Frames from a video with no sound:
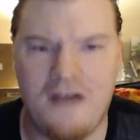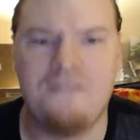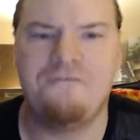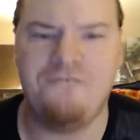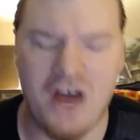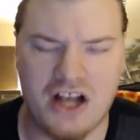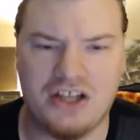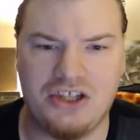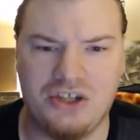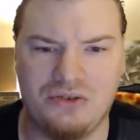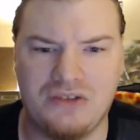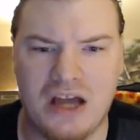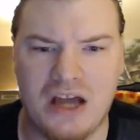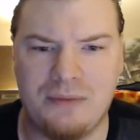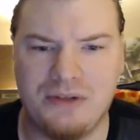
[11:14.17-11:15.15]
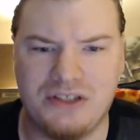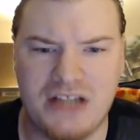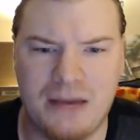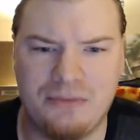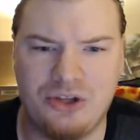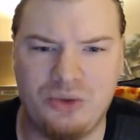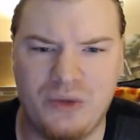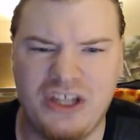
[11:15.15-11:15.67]
Fuck you,
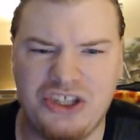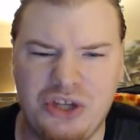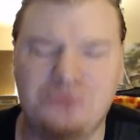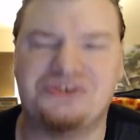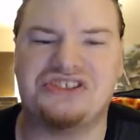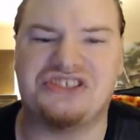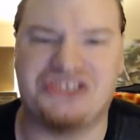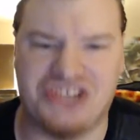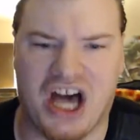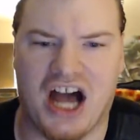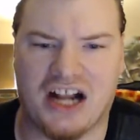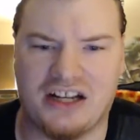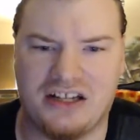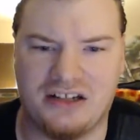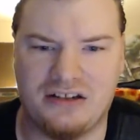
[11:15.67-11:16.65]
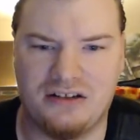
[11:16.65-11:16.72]
WWE. You suck.